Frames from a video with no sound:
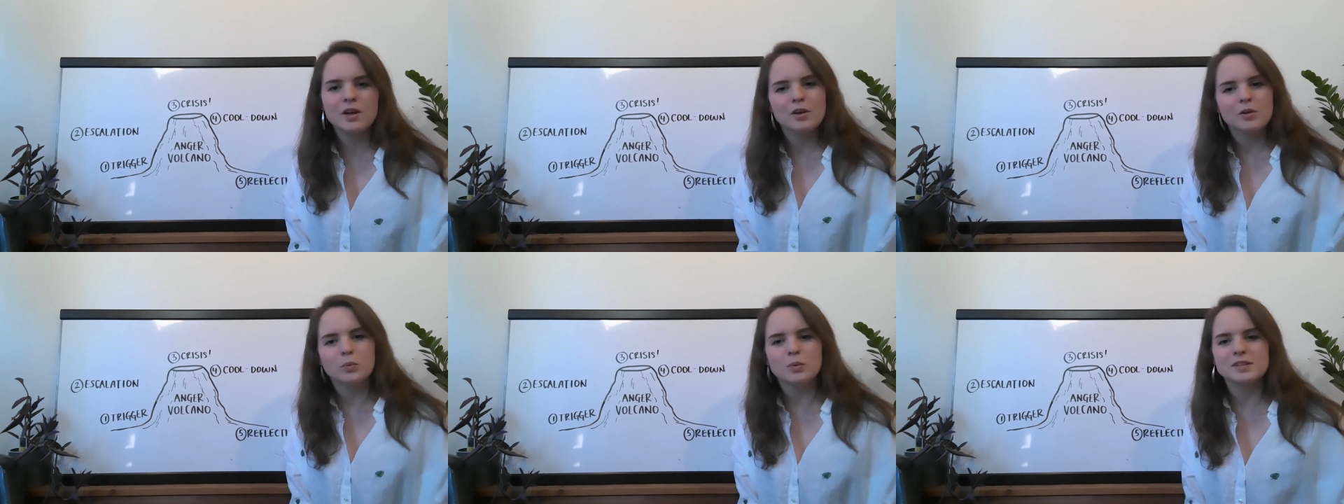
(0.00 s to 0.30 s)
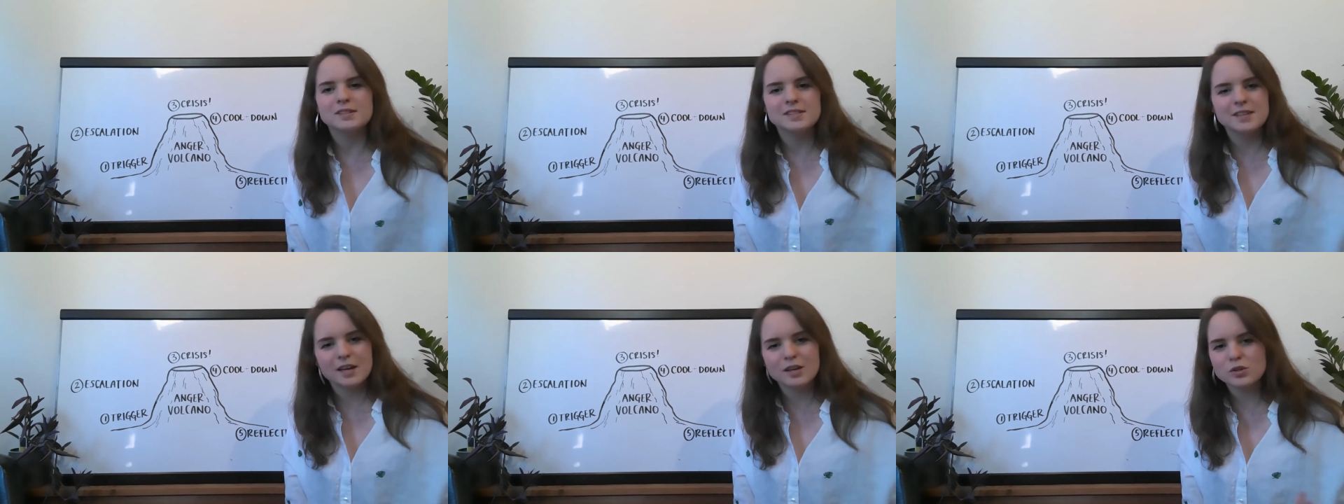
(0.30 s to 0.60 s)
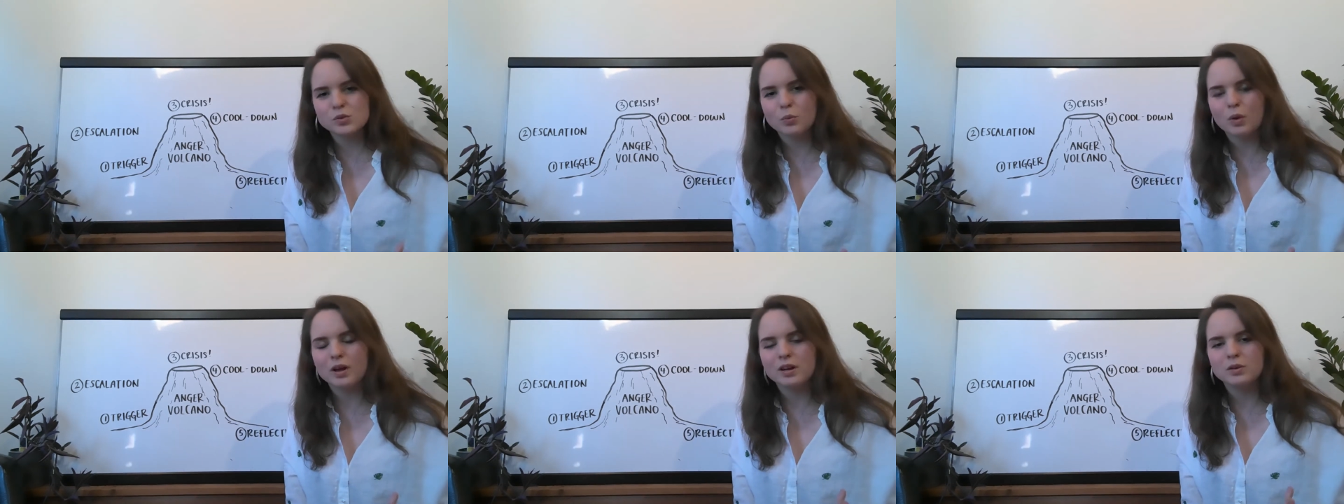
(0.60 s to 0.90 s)
with stage
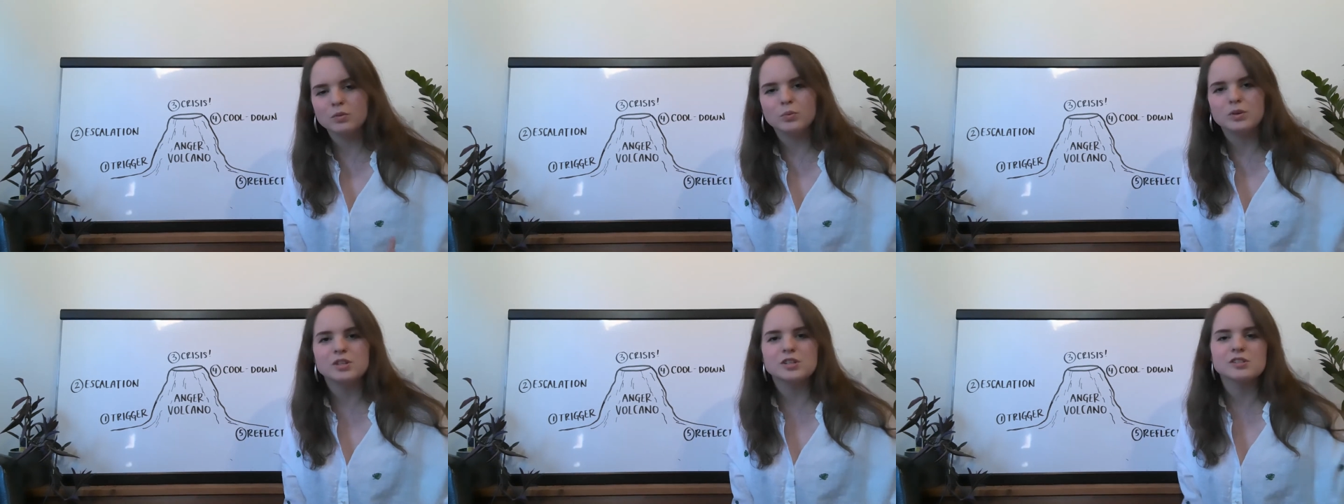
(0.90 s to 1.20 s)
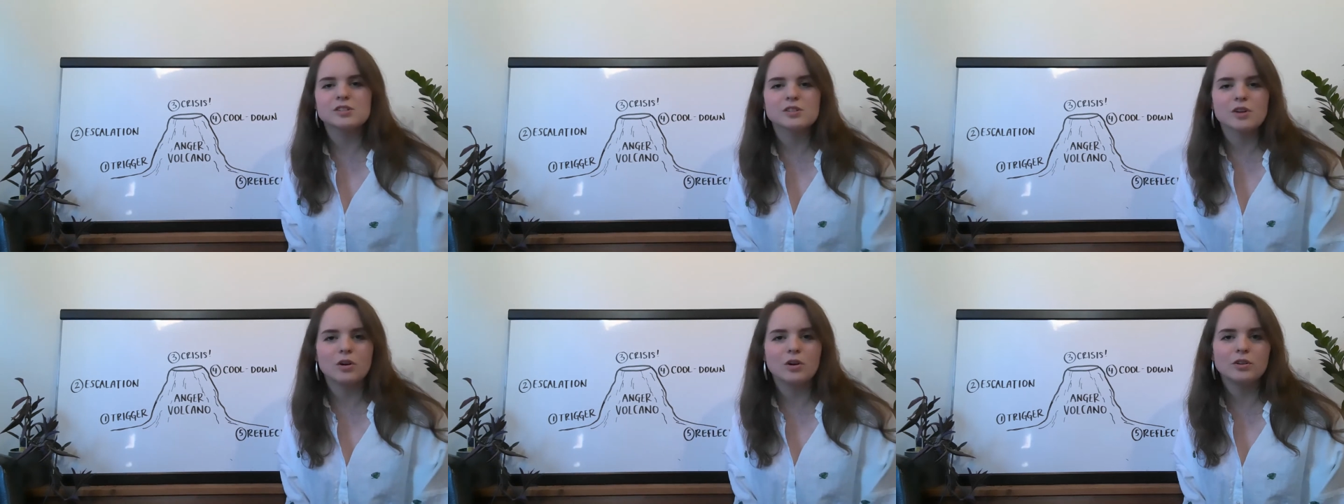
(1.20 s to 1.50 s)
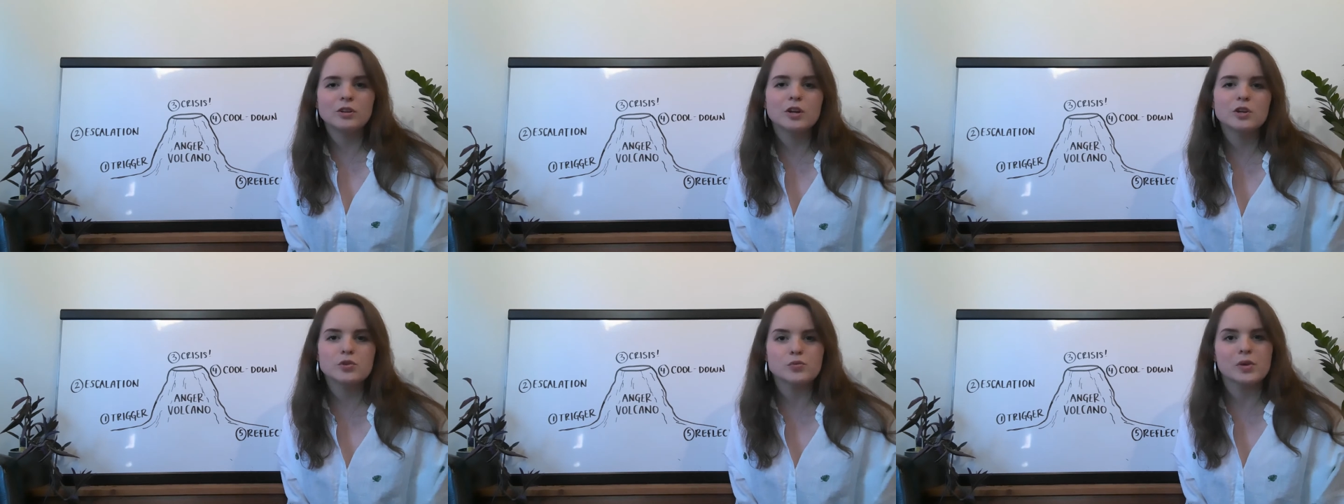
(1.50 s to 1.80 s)
1, which is
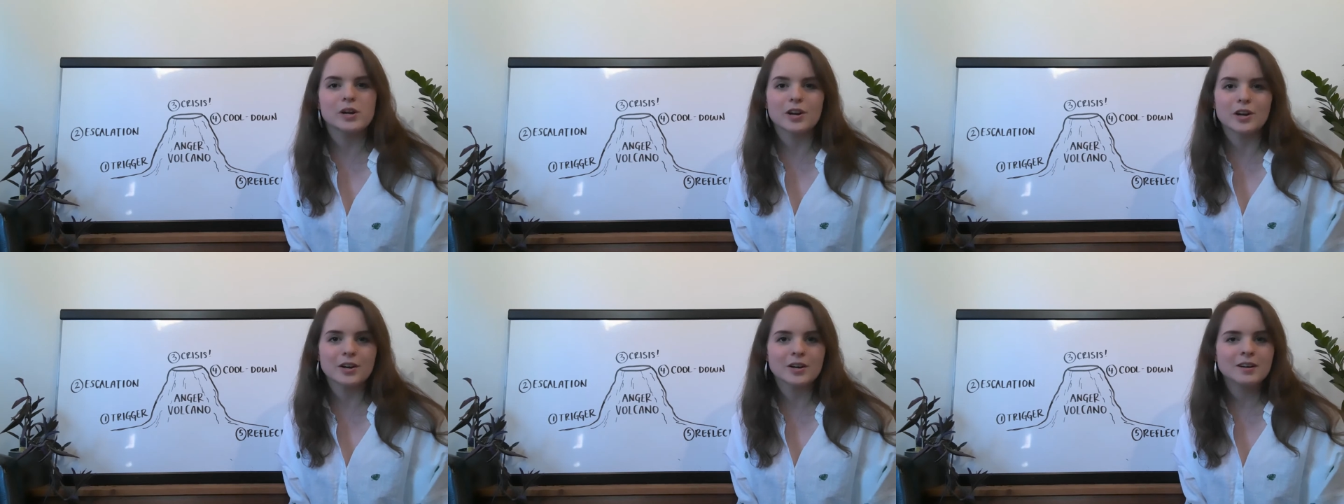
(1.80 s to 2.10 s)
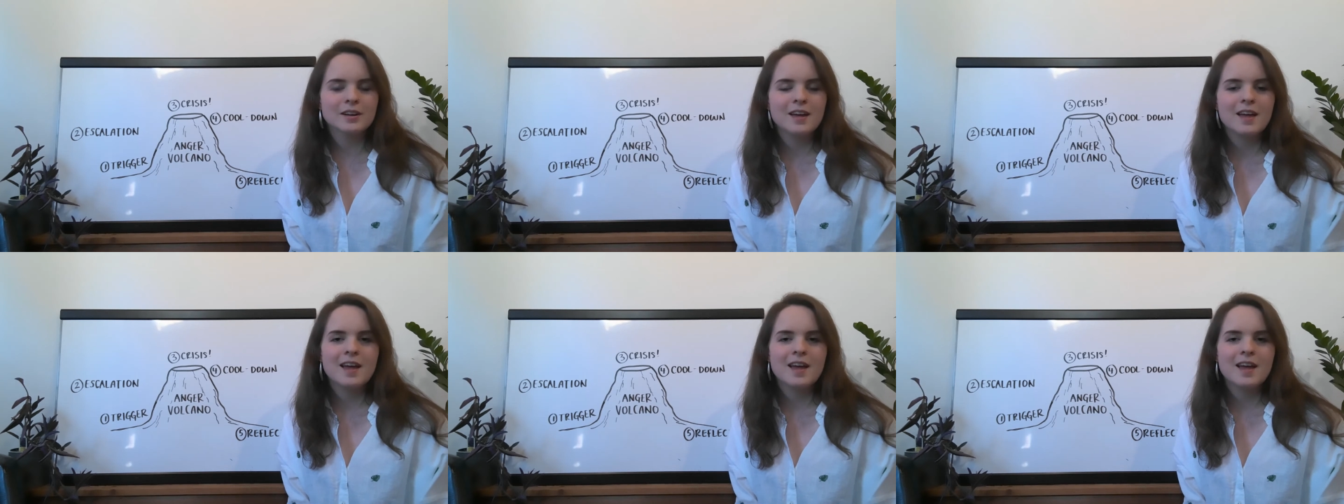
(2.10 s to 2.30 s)
called a trigger.